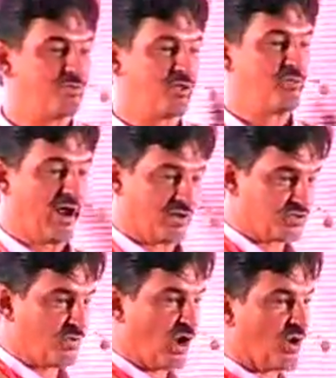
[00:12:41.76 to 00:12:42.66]
with the brand
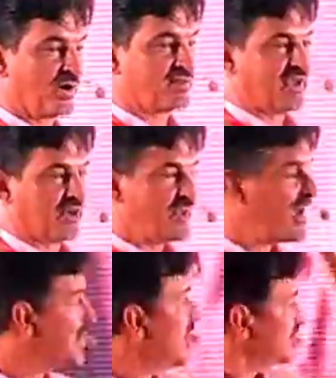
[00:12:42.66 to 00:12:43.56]
because we all want it
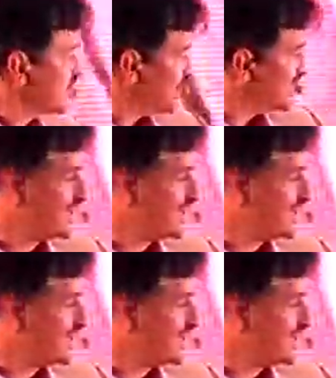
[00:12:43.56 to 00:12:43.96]
tailor-made. So in this